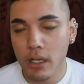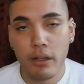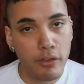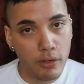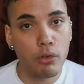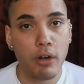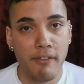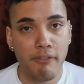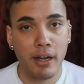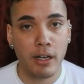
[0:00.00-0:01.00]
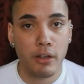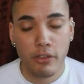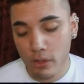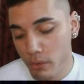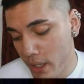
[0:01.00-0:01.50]
it's still great fun and you
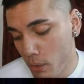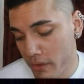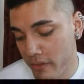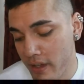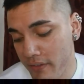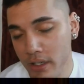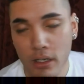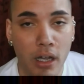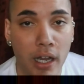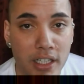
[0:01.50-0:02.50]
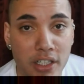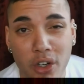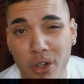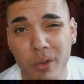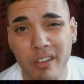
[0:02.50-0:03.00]
still get all the stuff in it. I actually
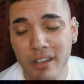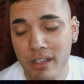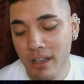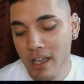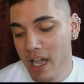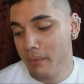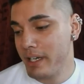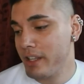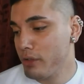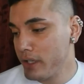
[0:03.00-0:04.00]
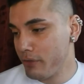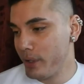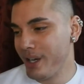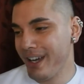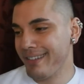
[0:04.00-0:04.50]
don't know what's in it. I might have to read it
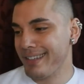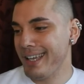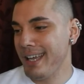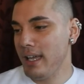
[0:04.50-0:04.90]
for you guys.